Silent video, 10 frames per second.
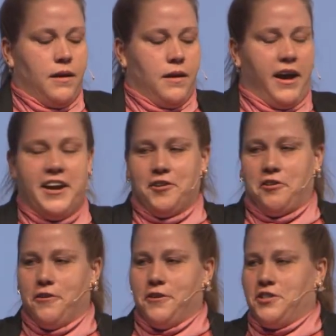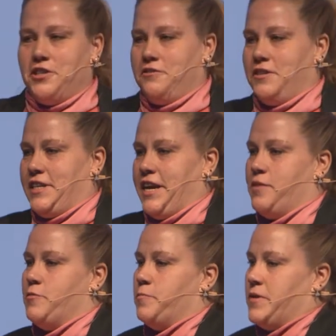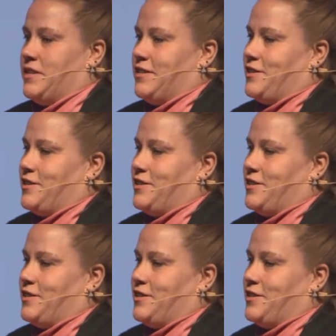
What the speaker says: I encourage you to take a moment